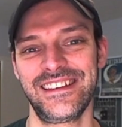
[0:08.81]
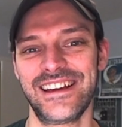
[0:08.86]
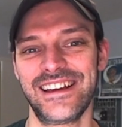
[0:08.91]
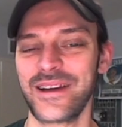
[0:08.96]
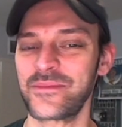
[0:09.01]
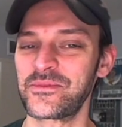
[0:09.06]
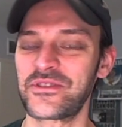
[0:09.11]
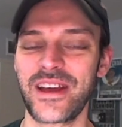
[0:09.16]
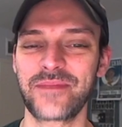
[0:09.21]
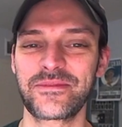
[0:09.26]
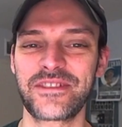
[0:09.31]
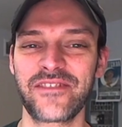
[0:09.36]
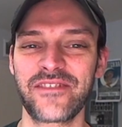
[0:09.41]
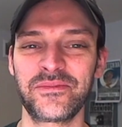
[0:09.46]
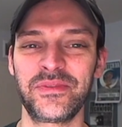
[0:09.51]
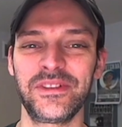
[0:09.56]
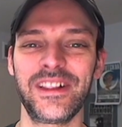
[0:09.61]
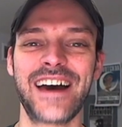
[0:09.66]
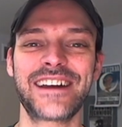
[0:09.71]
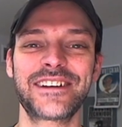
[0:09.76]
I'm James Evan
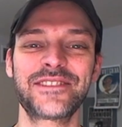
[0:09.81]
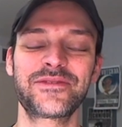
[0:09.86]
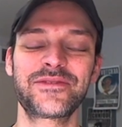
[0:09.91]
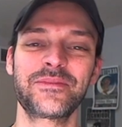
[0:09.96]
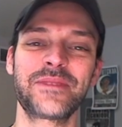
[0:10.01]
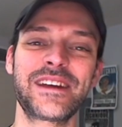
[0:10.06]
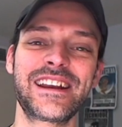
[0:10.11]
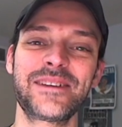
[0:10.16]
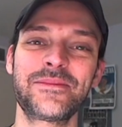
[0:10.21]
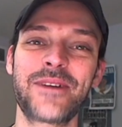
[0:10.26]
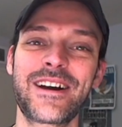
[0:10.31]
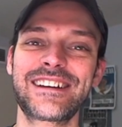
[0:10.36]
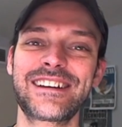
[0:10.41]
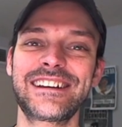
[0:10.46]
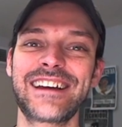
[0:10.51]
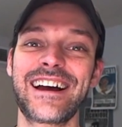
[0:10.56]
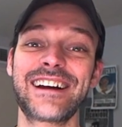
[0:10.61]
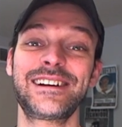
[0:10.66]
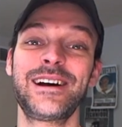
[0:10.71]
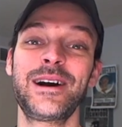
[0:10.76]
Pilato from
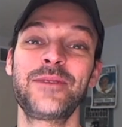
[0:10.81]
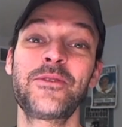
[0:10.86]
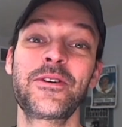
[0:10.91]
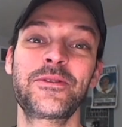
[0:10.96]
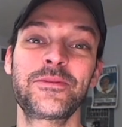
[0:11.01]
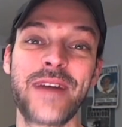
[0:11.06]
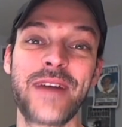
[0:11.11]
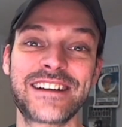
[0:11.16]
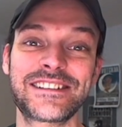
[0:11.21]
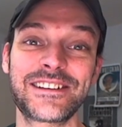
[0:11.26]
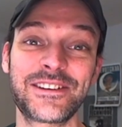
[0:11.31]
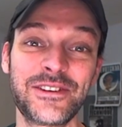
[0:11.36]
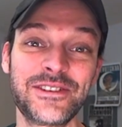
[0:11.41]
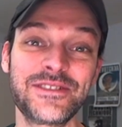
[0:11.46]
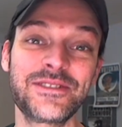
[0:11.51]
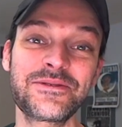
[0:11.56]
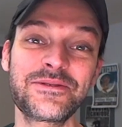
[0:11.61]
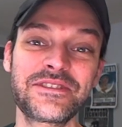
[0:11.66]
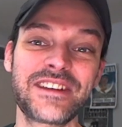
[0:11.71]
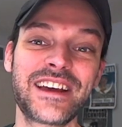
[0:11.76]
MediaMonarchy.com. Welcome back to Good
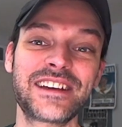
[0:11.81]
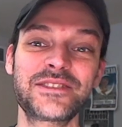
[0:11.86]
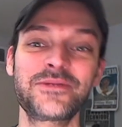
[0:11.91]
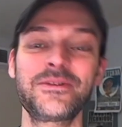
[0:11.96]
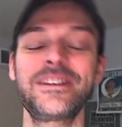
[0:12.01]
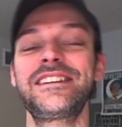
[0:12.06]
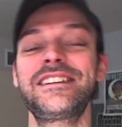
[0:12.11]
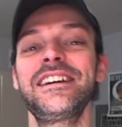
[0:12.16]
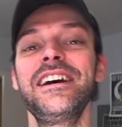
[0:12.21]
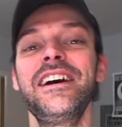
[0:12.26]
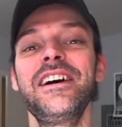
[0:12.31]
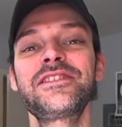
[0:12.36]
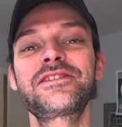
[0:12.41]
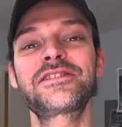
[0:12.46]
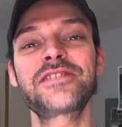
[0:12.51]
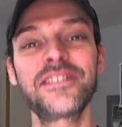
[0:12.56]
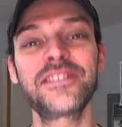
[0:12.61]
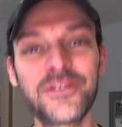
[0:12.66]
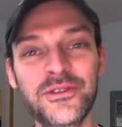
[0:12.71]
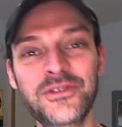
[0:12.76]
News Next Week,
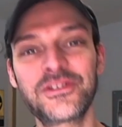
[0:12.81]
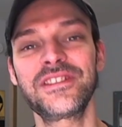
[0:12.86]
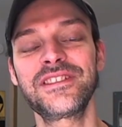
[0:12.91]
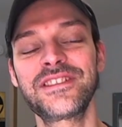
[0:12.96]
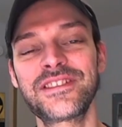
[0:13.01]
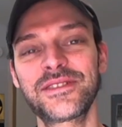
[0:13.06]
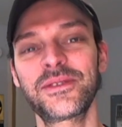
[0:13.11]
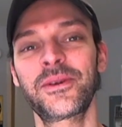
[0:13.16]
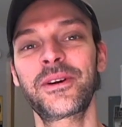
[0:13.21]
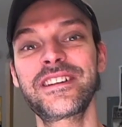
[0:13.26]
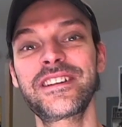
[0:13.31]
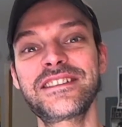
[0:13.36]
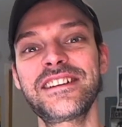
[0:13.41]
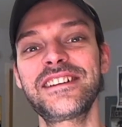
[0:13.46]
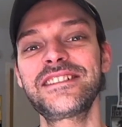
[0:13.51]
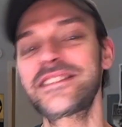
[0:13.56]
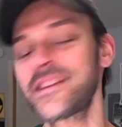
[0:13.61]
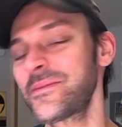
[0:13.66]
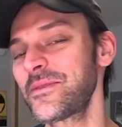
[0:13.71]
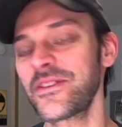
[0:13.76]
solution stories
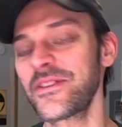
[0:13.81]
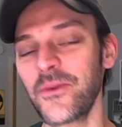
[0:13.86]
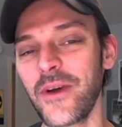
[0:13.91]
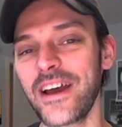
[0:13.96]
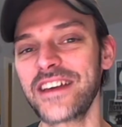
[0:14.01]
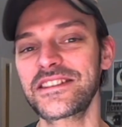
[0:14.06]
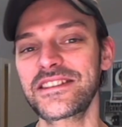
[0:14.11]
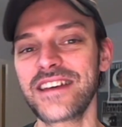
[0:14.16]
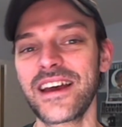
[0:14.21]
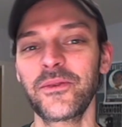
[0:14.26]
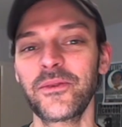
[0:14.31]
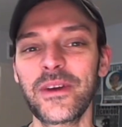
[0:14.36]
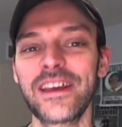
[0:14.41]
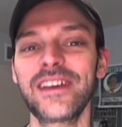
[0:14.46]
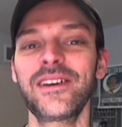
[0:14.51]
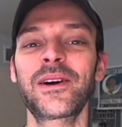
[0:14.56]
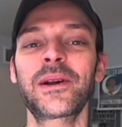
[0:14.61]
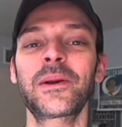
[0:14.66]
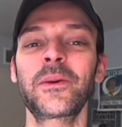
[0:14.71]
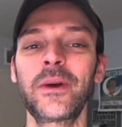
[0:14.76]
and some of the ways that we
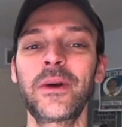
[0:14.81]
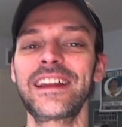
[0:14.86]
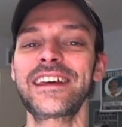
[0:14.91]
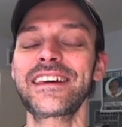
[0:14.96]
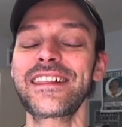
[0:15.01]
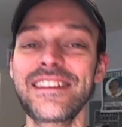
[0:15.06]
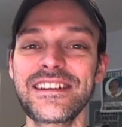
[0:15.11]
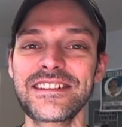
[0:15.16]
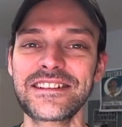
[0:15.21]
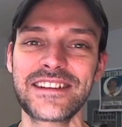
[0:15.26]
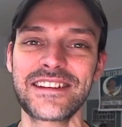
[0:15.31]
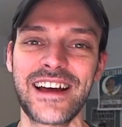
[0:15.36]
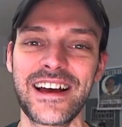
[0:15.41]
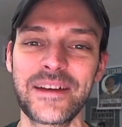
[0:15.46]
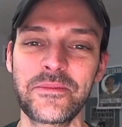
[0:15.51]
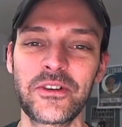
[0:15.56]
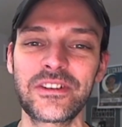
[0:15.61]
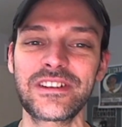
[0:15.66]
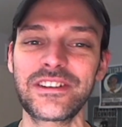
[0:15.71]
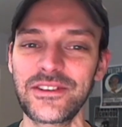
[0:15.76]
are winning. This
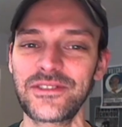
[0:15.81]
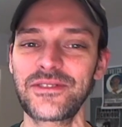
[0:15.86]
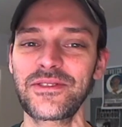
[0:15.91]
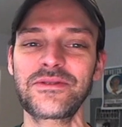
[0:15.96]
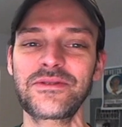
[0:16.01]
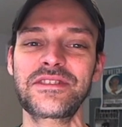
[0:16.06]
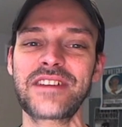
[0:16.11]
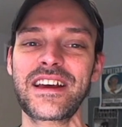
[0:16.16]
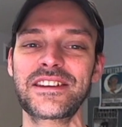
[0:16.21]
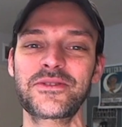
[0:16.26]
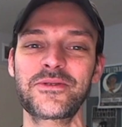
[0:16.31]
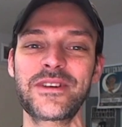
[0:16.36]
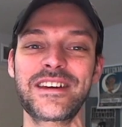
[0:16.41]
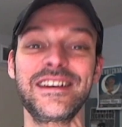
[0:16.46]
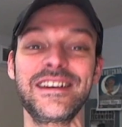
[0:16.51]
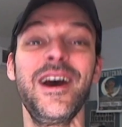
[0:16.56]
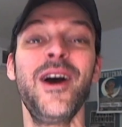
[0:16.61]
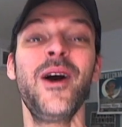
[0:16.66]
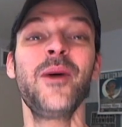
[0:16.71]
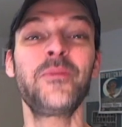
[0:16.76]
time on Good News Next
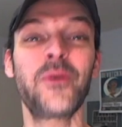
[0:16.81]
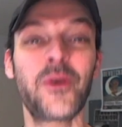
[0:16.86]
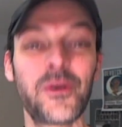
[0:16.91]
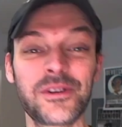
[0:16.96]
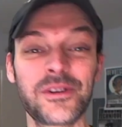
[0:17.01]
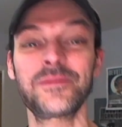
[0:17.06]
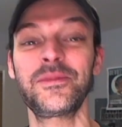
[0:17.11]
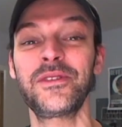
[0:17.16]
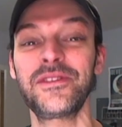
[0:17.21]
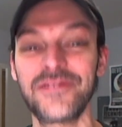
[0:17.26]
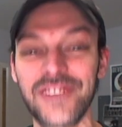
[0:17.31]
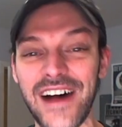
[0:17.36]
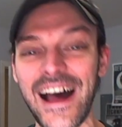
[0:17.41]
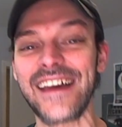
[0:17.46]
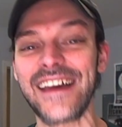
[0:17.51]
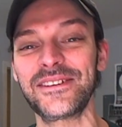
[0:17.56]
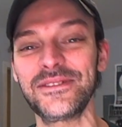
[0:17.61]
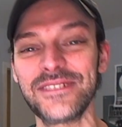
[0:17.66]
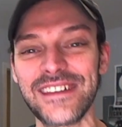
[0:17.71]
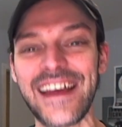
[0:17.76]
Week, portable
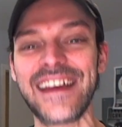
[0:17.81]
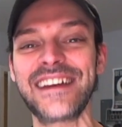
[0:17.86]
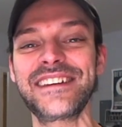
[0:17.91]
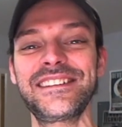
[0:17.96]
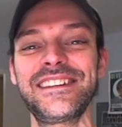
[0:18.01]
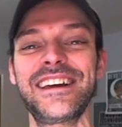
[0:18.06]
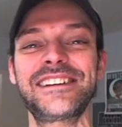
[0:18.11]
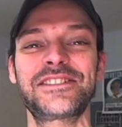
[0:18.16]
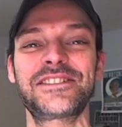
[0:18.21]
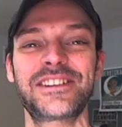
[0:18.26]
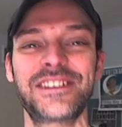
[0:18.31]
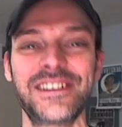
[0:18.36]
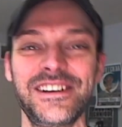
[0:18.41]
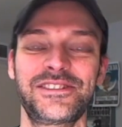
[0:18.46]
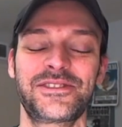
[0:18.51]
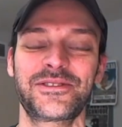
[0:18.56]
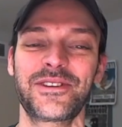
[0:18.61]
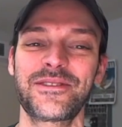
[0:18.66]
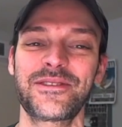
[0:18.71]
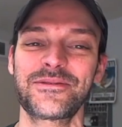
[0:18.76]
vinyl lathe lets you
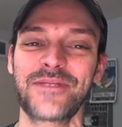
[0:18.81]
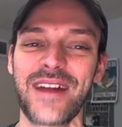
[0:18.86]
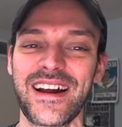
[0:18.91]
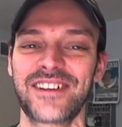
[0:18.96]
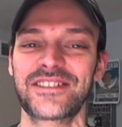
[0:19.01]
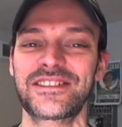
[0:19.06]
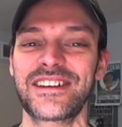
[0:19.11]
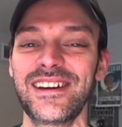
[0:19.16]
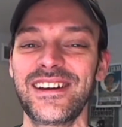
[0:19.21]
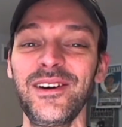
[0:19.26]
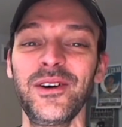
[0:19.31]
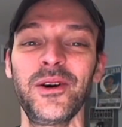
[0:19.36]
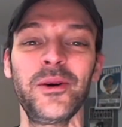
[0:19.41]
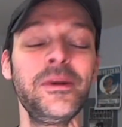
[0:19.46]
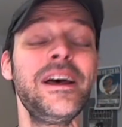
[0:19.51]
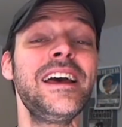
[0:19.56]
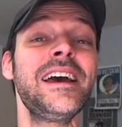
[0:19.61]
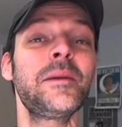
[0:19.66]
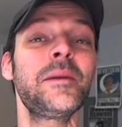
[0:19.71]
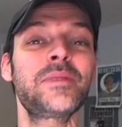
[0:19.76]
cut your own records at
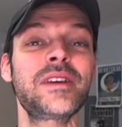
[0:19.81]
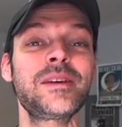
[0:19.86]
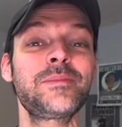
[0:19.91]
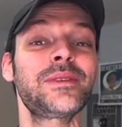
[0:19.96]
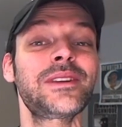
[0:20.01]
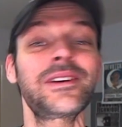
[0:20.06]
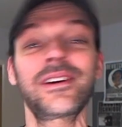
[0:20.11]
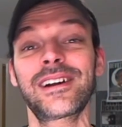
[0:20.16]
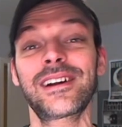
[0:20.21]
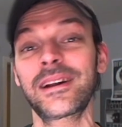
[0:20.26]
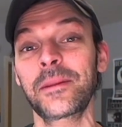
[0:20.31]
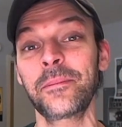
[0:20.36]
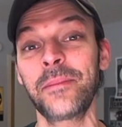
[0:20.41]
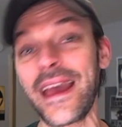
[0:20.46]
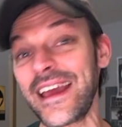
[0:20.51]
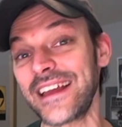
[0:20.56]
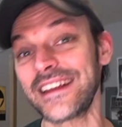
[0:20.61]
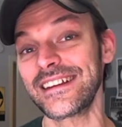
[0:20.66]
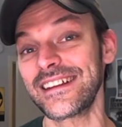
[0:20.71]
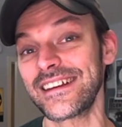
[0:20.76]
home, people are
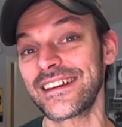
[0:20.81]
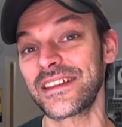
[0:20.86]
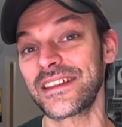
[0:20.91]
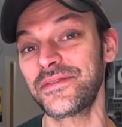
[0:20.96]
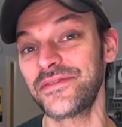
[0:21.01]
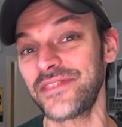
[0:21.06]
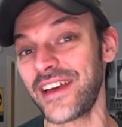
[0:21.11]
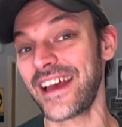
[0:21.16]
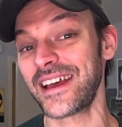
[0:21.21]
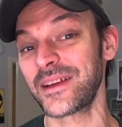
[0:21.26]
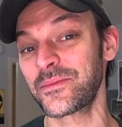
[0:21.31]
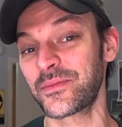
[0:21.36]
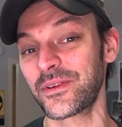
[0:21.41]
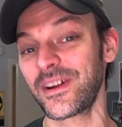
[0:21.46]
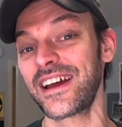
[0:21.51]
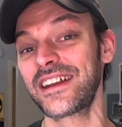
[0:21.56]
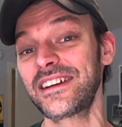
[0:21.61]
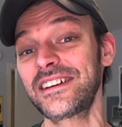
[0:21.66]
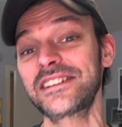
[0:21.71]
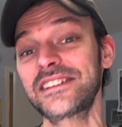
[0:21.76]
abandoning the FAANG
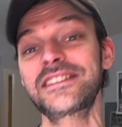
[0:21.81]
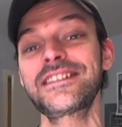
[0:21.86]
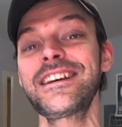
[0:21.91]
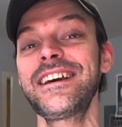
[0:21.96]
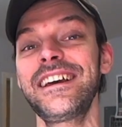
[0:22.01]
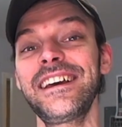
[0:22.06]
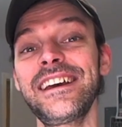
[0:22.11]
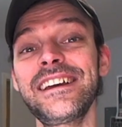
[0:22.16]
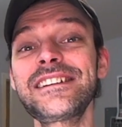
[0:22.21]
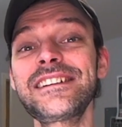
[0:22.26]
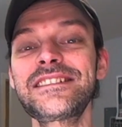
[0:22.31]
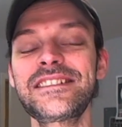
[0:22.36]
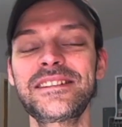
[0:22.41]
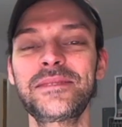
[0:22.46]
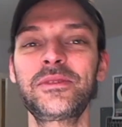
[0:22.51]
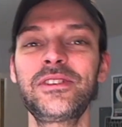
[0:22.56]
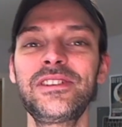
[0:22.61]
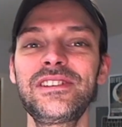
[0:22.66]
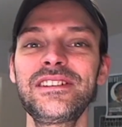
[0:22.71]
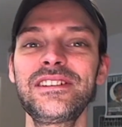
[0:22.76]
products, and
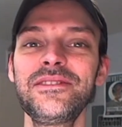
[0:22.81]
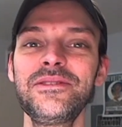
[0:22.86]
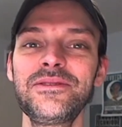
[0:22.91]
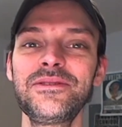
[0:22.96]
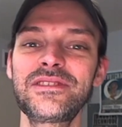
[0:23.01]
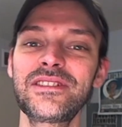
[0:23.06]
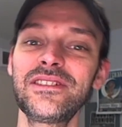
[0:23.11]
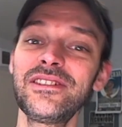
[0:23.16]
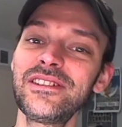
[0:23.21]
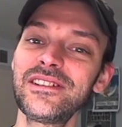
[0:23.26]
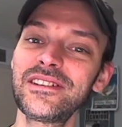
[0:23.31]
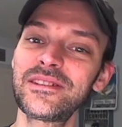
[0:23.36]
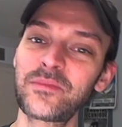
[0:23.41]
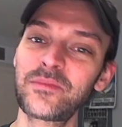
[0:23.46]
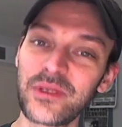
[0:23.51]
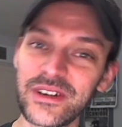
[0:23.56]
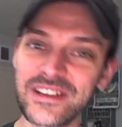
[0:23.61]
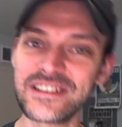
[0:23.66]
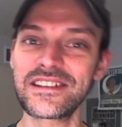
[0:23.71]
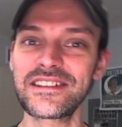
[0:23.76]
some good news on
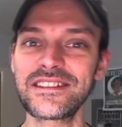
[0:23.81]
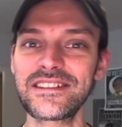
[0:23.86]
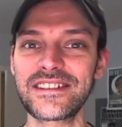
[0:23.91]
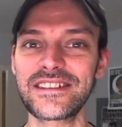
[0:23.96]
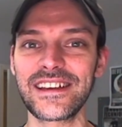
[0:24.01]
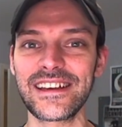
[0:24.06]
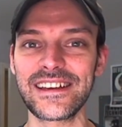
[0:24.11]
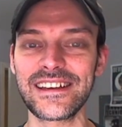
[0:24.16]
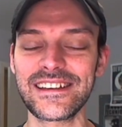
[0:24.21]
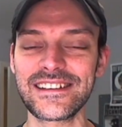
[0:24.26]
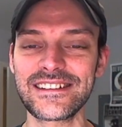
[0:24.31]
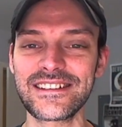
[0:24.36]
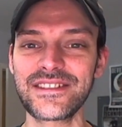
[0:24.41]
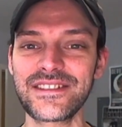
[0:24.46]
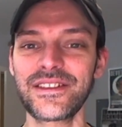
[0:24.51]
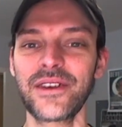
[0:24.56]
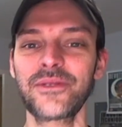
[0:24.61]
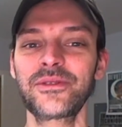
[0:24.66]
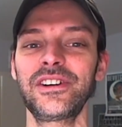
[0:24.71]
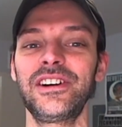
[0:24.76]
prisons and
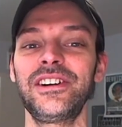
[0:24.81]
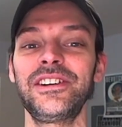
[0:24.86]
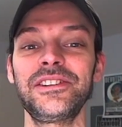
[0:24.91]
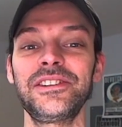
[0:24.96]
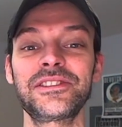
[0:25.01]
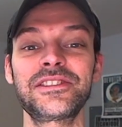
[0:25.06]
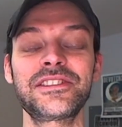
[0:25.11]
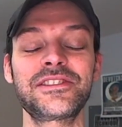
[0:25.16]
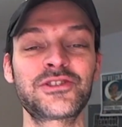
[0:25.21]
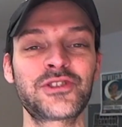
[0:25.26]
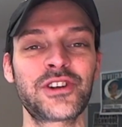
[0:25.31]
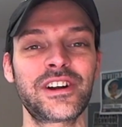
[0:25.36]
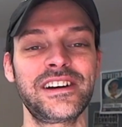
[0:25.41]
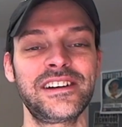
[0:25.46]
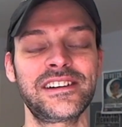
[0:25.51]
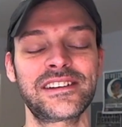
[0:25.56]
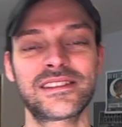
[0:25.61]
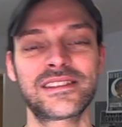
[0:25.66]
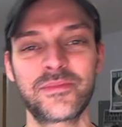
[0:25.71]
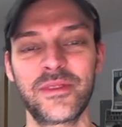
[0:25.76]
so-called
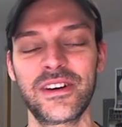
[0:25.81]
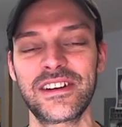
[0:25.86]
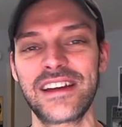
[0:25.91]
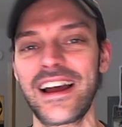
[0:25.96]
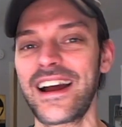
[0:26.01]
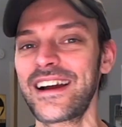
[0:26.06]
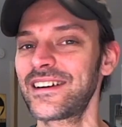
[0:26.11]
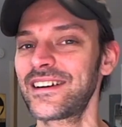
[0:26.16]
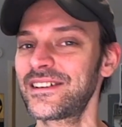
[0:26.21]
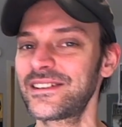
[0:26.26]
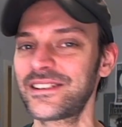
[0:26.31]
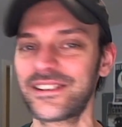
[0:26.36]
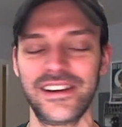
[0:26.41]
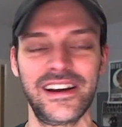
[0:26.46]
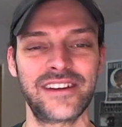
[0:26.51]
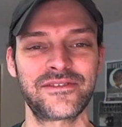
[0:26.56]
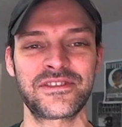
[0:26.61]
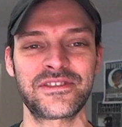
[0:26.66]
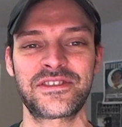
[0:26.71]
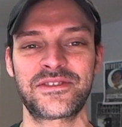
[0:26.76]
drugs. But our
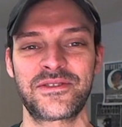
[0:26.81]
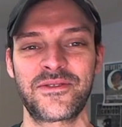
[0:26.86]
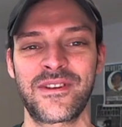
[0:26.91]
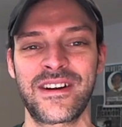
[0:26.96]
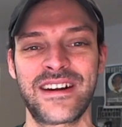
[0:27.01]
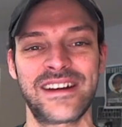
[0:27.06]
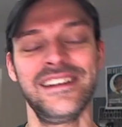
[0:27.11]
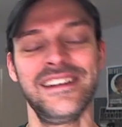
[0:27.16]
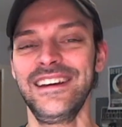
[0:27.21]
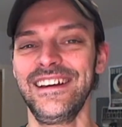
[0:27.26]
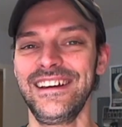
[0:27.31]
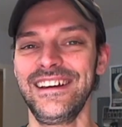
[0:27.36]
cover story,